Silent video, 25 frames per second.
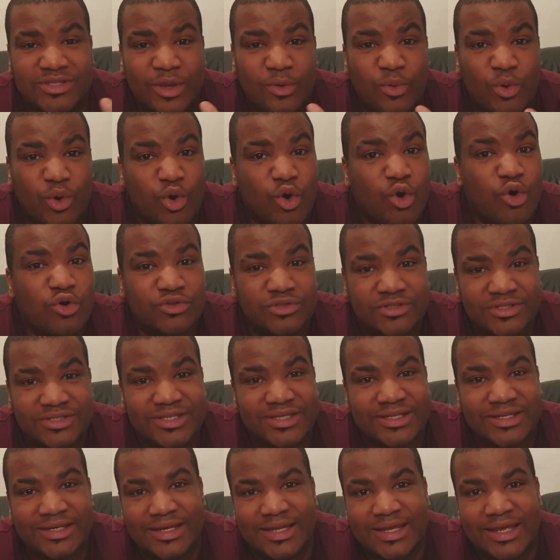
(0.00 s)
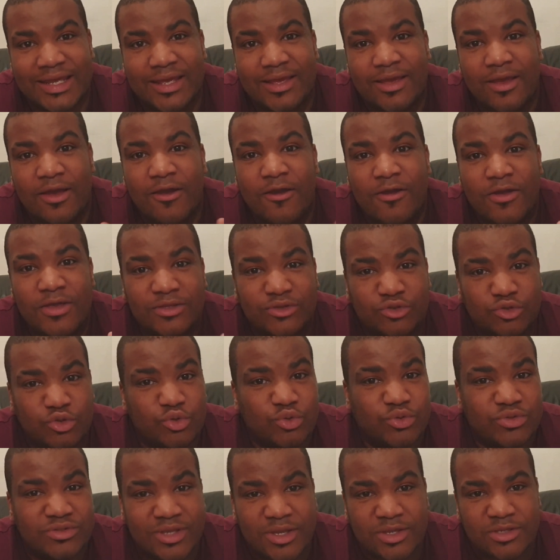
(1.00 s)
they were constantly
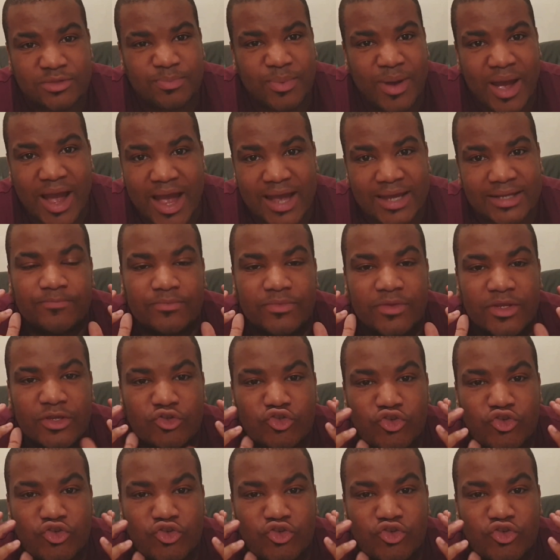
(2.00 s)
two steps behind.